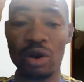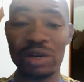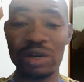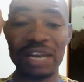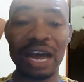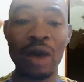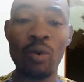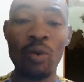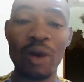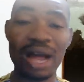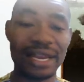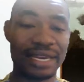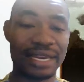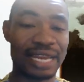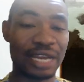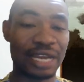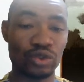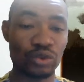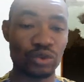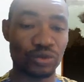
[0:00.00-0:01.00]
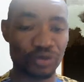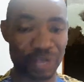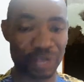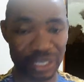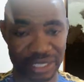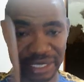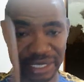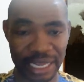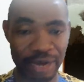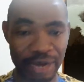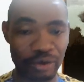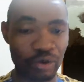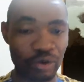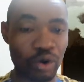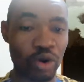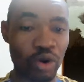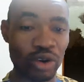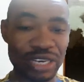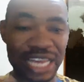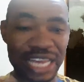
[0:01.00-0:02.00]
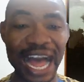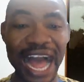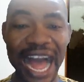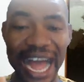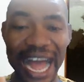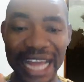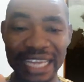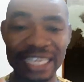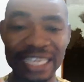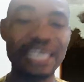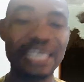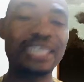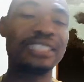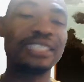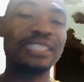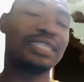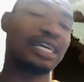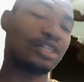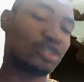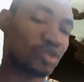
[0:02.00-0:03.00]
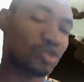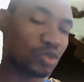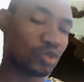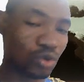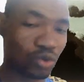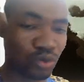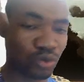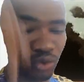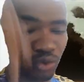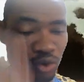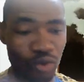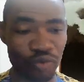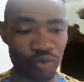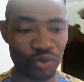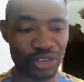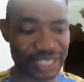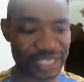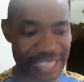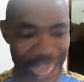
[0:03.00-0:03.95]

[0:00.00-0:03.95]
one that used to face down, or that high that used to face down.